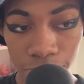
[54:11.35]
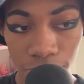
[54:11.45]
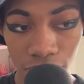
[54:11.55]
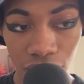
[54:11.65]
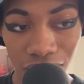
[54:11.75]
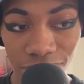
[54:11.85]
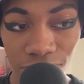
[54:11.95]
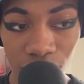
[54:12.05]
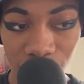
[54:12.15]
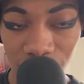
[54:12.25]
i
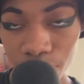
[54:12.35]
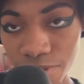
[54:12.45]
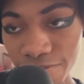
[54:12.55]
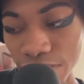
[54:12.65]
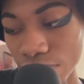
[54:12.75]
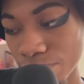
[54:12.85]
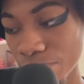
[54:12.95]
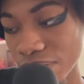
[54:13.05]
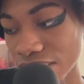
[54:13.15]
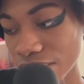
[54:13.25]
feel like that was a very
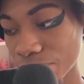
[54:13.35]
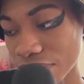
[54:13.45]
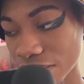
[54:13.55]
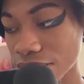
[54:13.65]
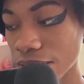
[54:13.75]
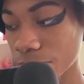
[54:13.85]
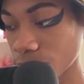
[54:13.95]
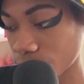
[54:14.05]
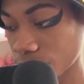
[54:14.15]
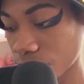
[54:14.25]
big misstep
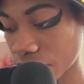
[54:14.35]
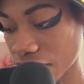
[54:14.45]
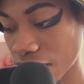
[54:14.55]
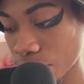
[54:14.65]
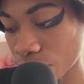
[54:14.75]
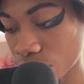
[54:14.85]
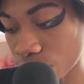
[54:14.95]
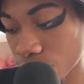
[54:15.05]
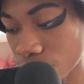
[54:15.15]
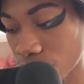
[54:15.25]
when it came
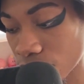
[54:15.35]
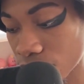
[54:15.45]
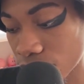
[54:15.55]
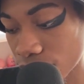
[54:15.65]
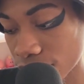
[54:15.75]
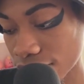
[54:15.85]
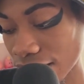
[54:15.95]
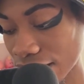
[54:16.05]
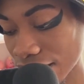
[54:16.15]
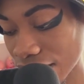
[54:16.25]
to to
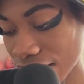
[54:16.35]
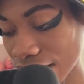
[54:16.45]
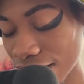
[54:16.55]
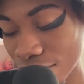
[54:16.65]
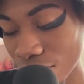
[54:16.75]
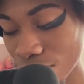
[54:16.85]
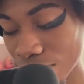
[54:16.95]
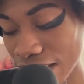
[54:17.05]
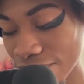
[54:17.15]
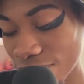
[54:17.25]
that and i i know
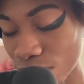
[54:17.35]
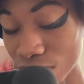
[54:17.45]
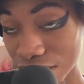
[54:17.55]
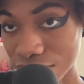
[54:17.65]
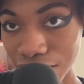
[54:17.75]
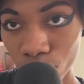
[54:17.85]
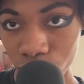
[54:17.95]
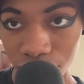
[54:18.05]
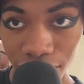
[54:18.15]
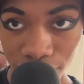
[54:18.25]
i feel like that was
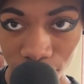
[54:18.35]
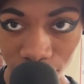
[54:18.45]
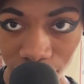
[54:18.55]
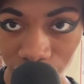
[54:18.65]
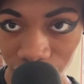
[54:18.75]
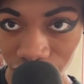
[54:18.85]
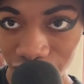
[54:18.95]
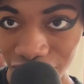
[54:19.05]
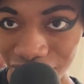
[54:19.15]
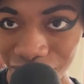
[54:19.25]
not their decision
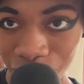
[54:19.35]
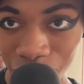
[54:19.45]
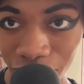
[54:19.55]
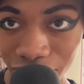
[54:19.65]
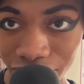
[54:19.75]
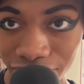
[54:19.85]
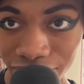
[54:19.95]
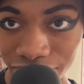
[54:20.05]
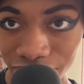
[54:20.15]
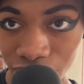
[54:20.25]
but
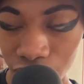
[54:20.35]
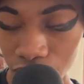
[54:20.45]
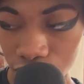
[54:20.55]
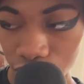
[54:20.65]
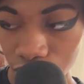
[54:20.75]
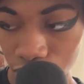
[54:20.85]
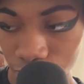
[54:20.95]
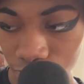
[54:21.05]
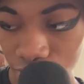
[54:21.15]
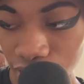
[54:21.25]

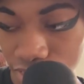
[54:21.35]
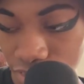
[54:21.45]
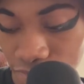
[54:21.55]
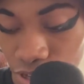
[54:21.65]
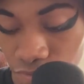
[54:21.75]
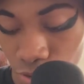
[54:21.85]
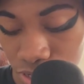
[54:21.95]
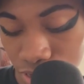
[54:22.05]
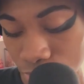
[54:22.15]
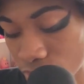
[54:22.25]
um, yeah just very
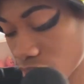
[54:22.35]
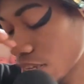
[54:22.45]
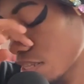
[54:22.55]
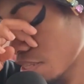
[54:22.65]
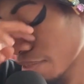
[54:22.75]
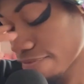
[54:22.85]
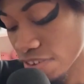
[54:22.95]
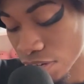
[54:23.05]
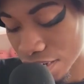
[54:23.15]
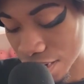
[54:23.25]
unfortunate but
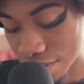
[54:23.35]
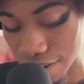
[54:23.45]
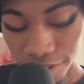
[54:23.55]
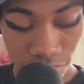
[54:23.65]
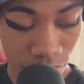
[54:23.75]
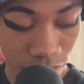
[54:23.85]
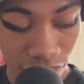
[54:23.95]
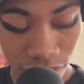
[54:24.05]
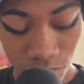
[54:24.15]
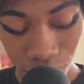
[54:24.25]
very nice concert that
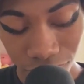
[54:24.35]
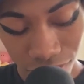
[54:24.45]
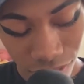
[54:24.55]
this was